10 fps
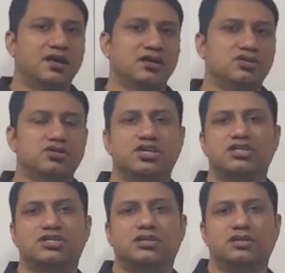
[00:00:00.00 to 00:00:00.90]
So
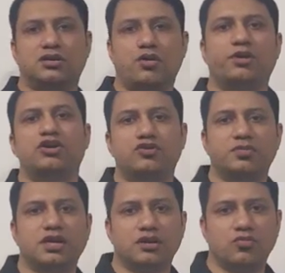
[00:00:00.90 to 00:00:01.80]
just comment to
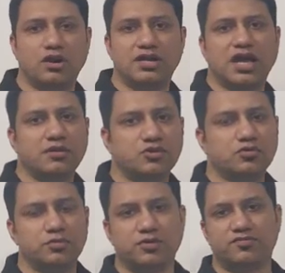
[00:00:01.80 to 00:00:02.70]
me in what time you
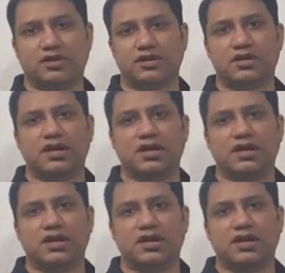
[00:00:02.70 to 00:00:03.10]
would prefer.